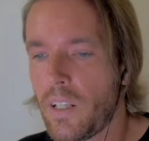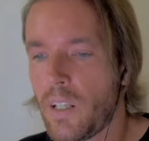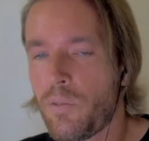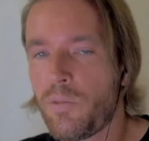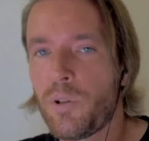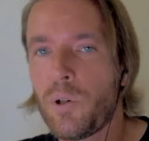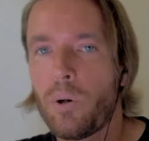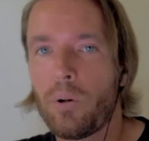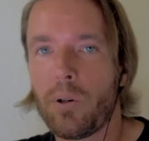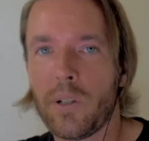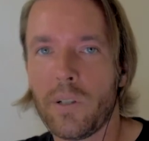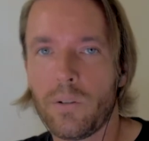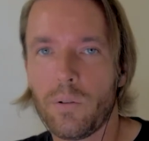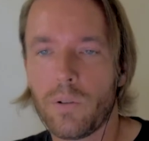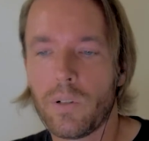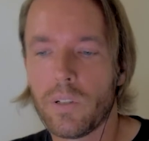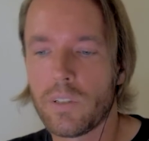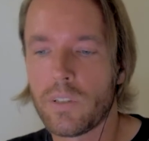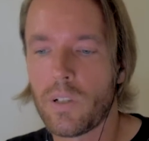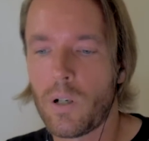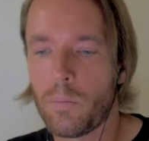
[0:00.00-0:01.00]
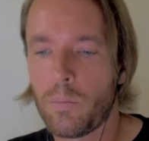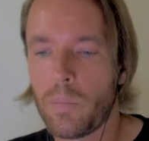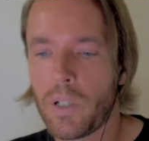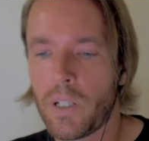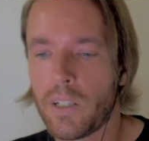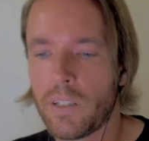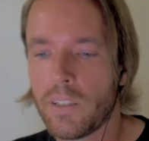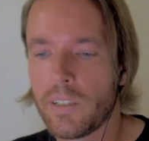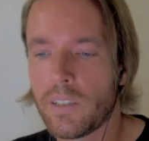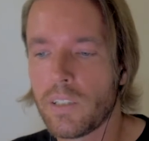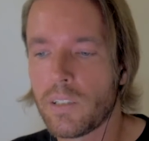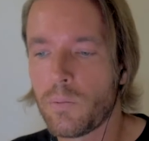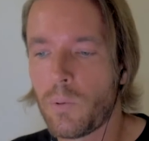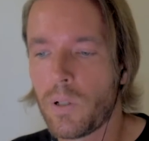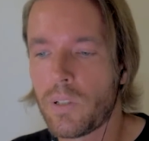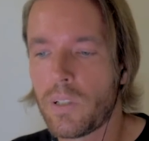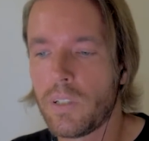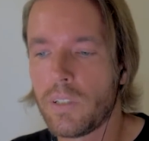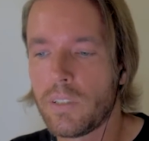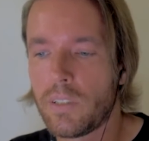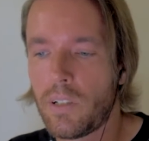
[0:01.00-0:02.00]
if you're into this topic, and this is
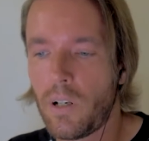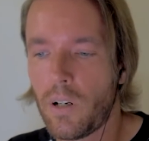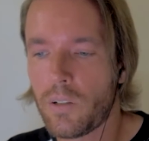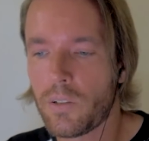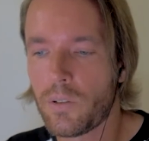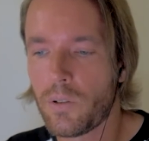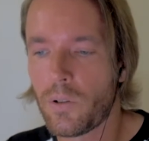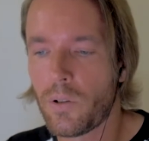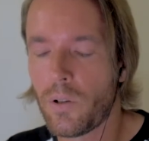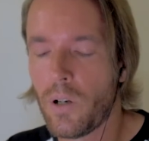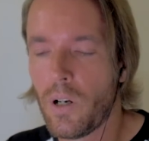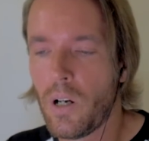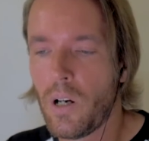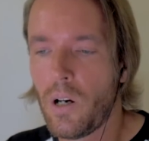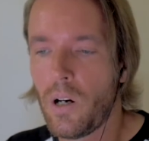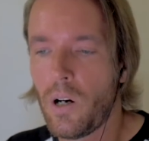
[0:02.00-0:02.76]
what this doctor